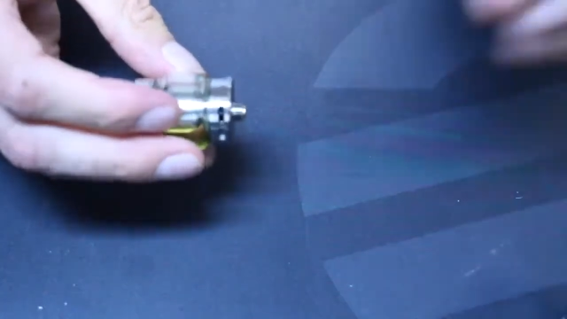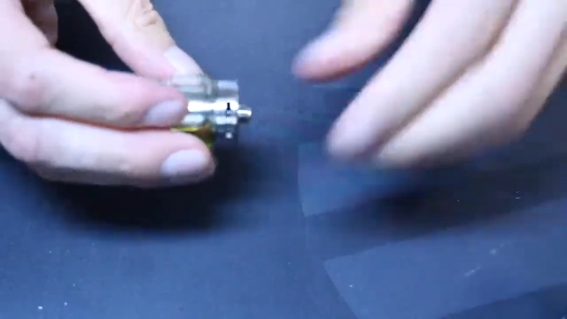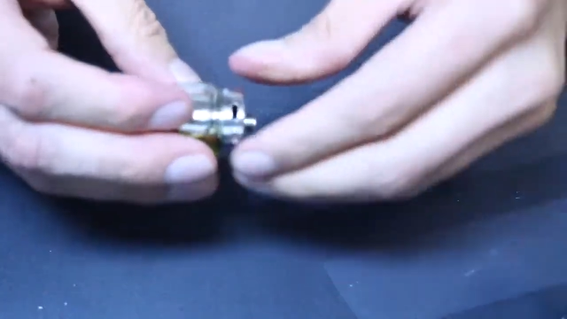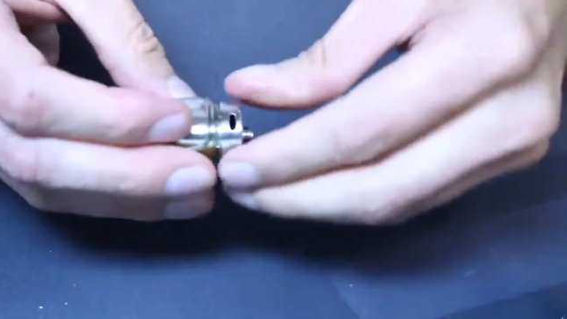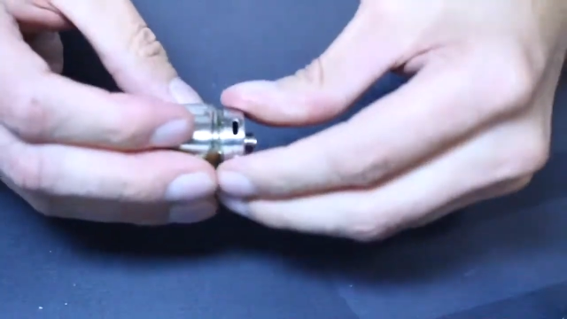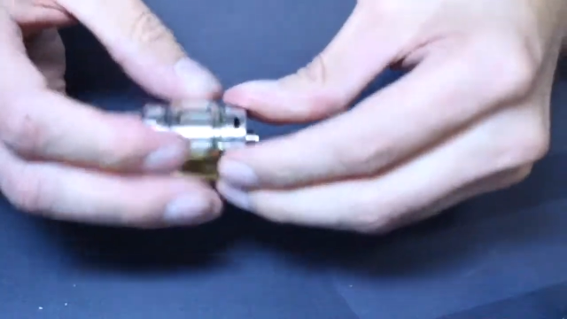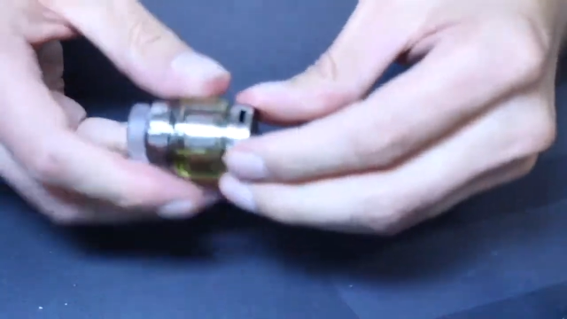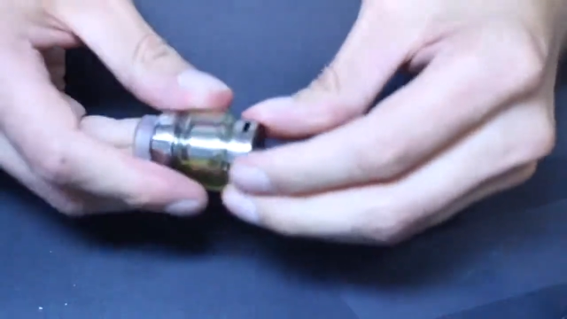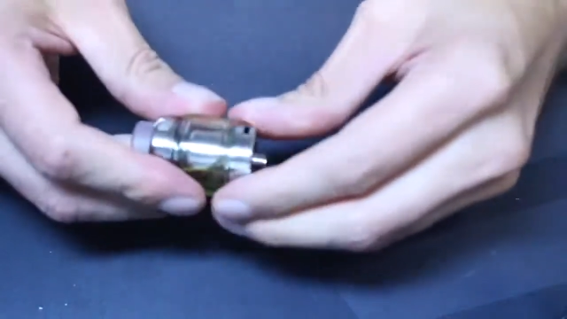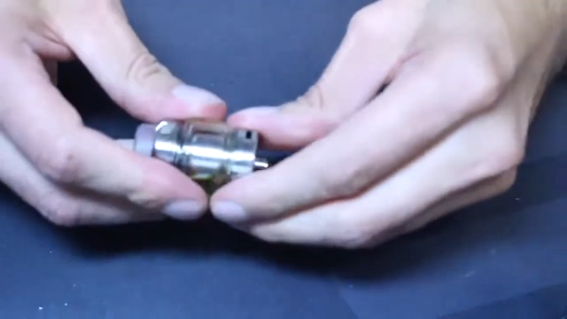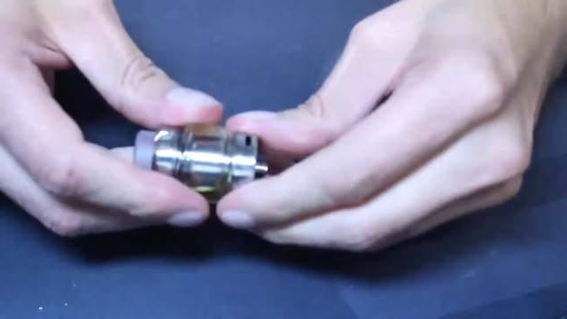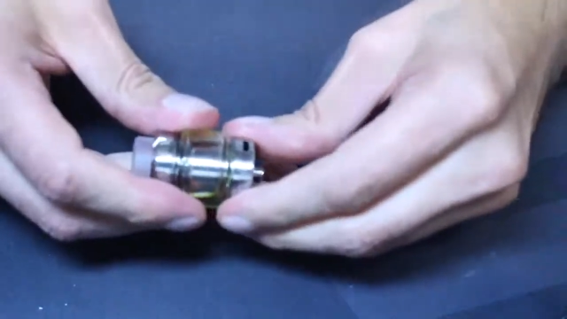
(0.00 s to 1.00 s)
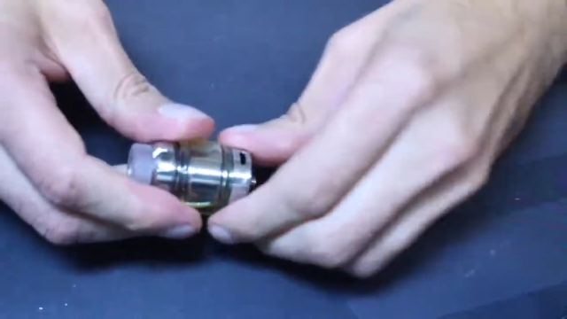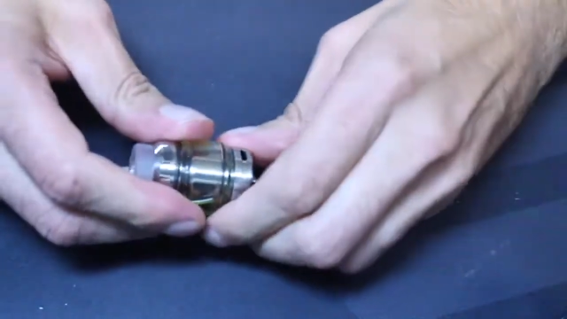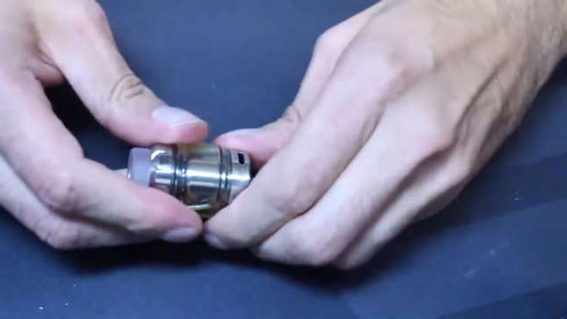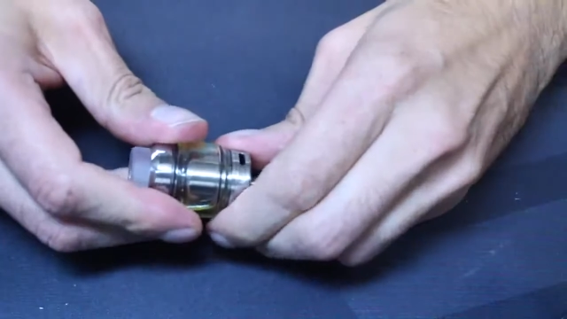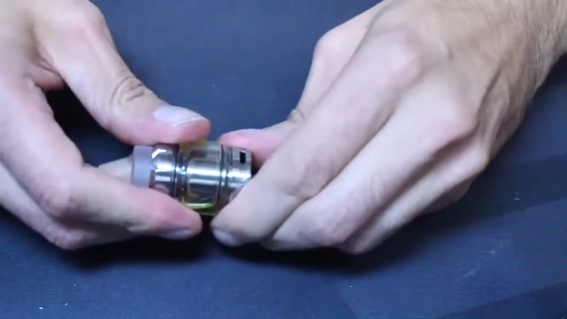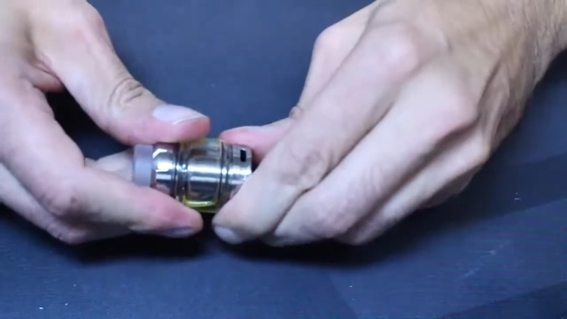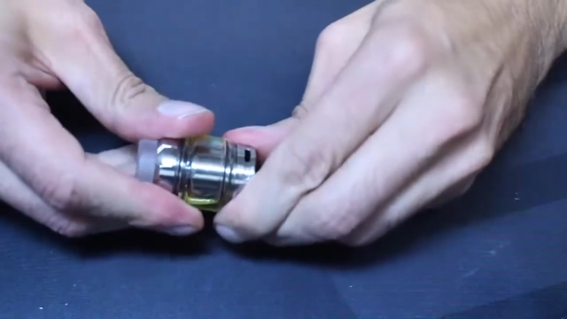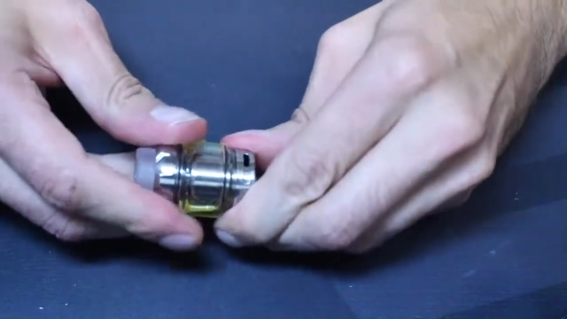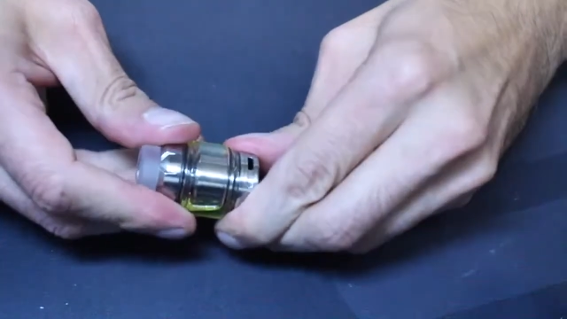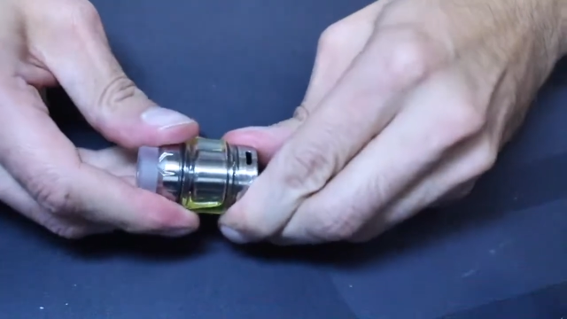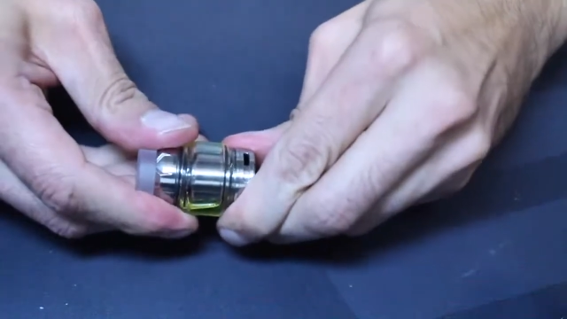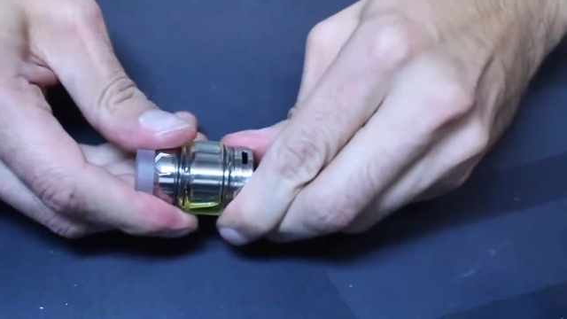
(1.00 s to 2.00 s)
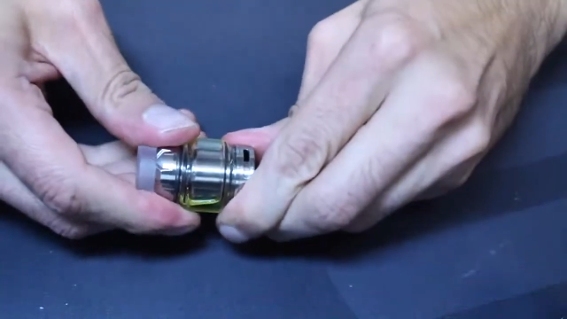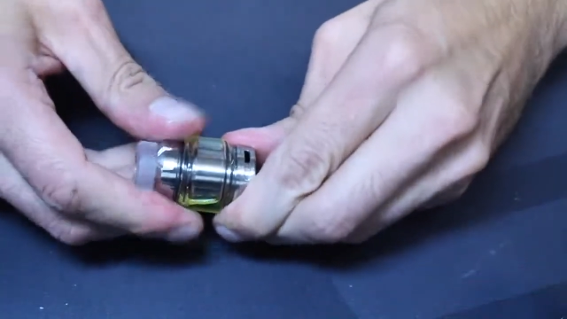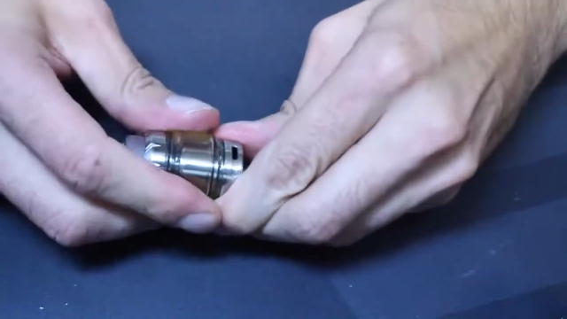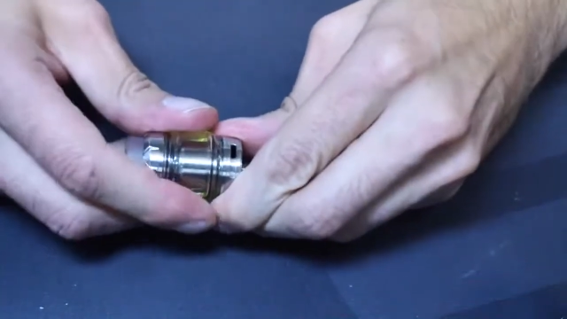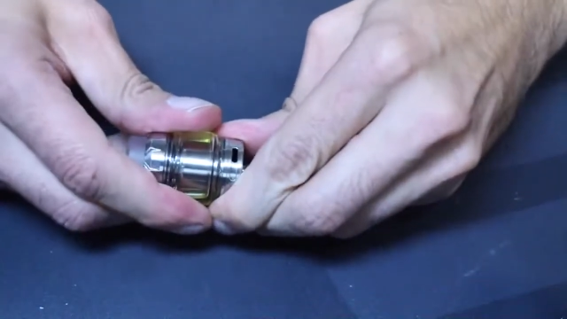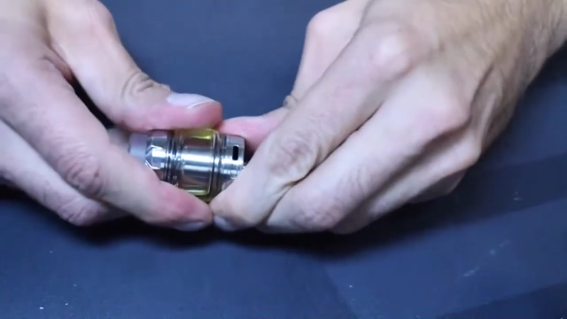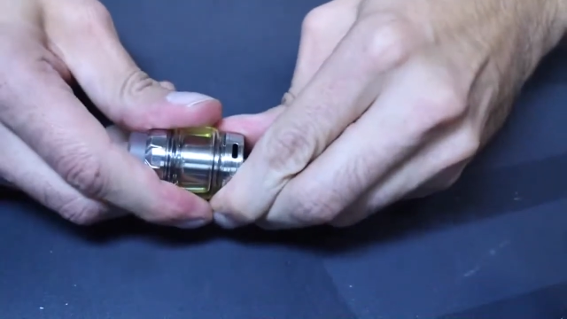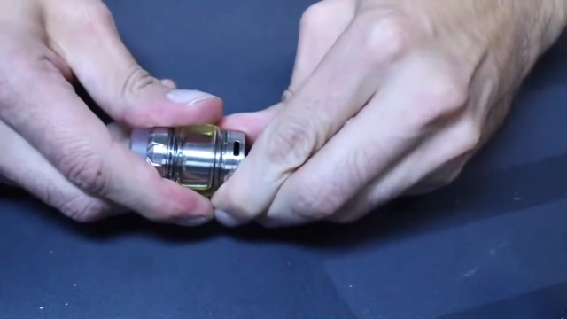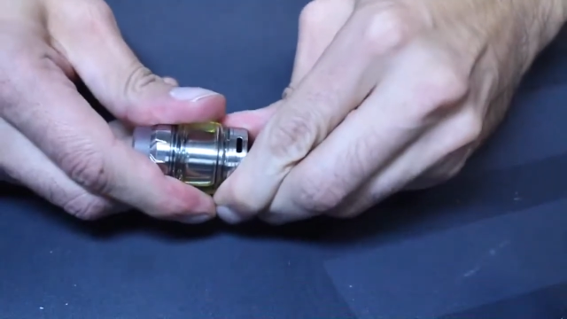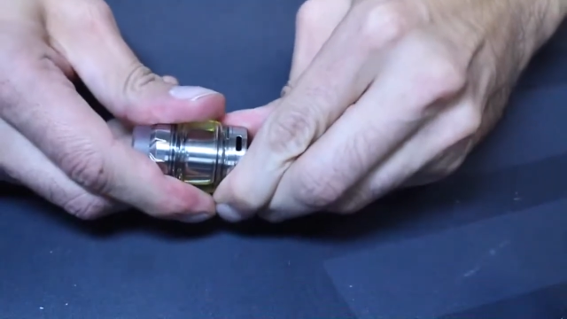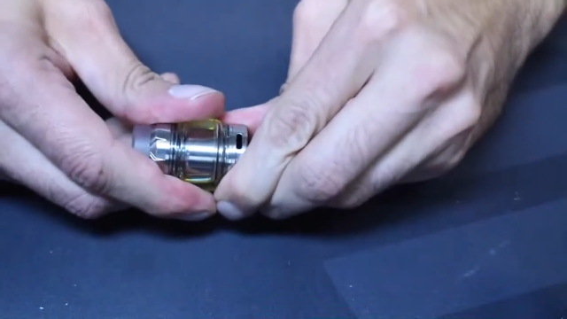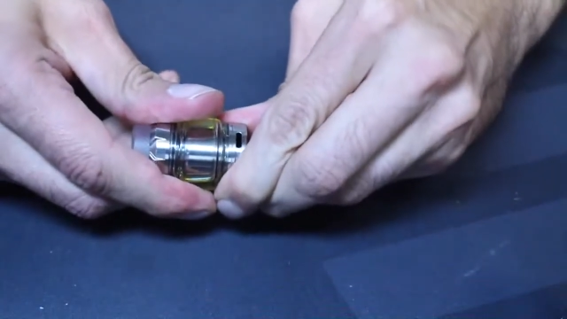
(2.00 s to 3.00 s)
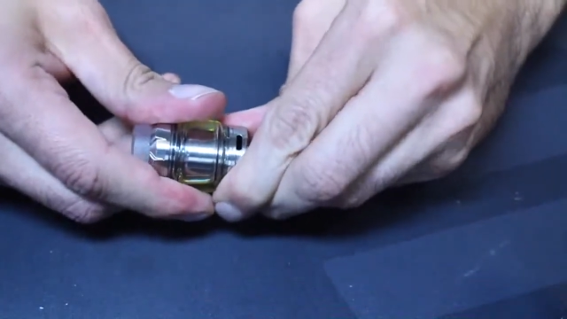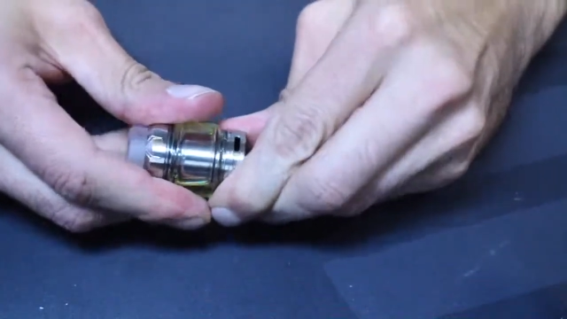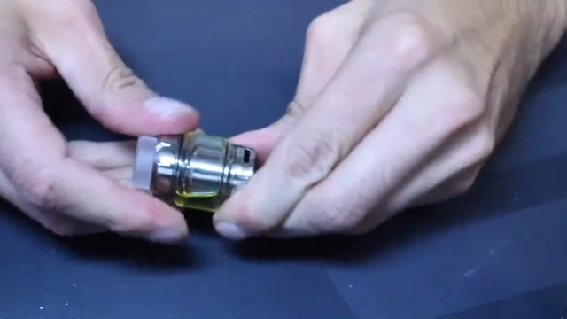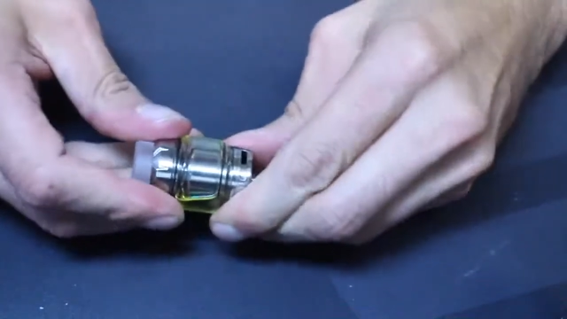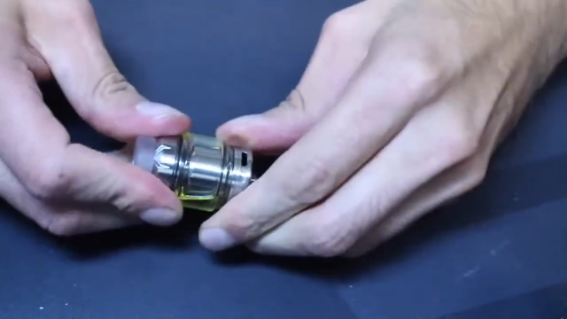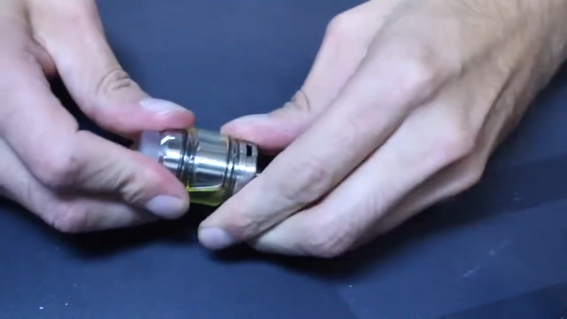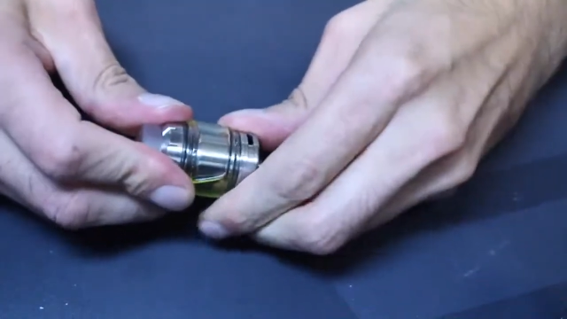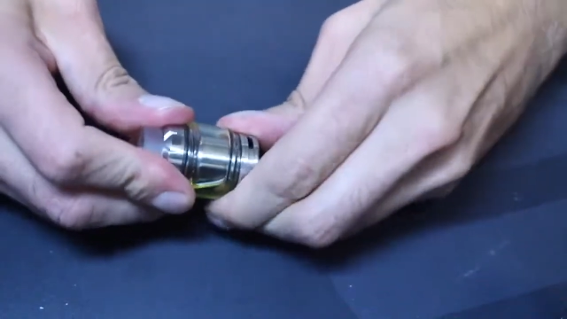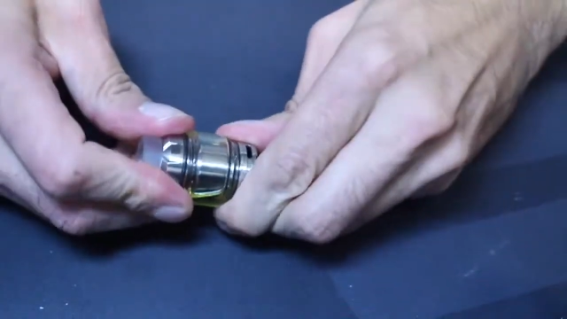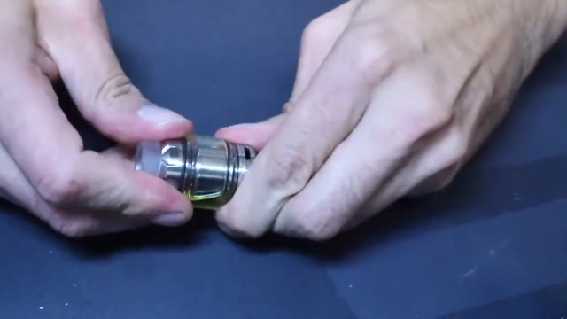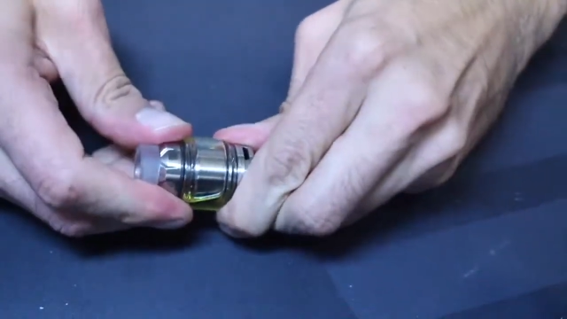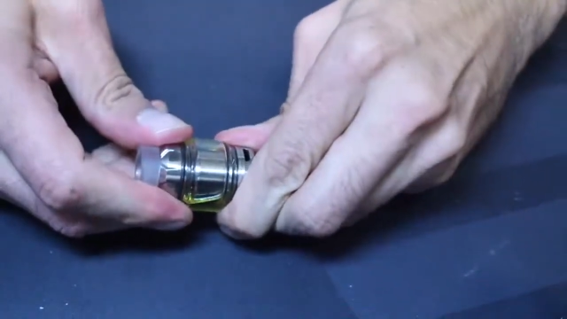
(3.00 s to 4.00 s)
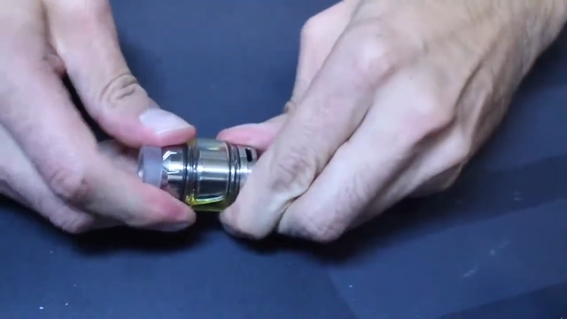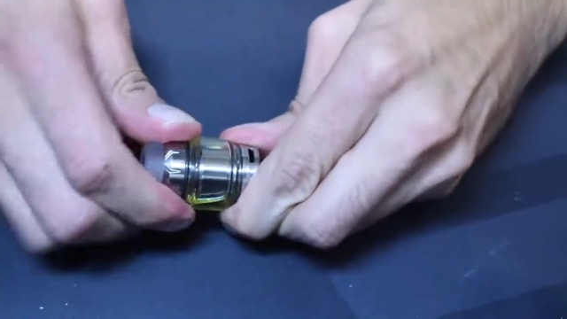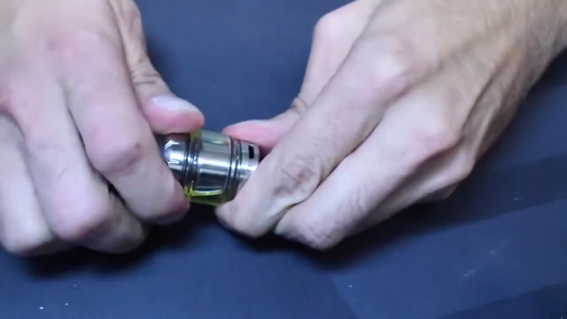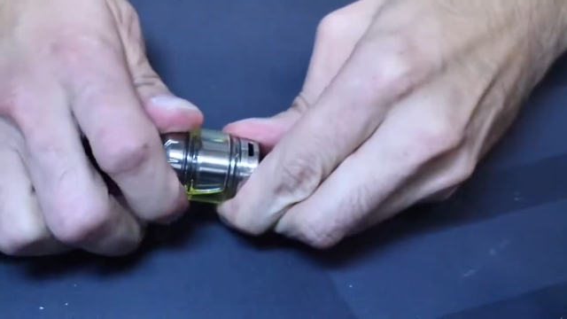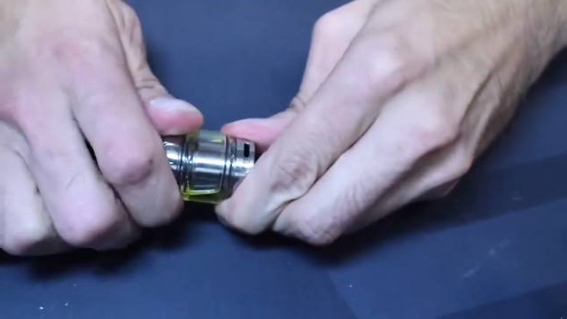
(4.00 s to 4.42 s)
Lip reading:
No face is visible, so there are no lips to read.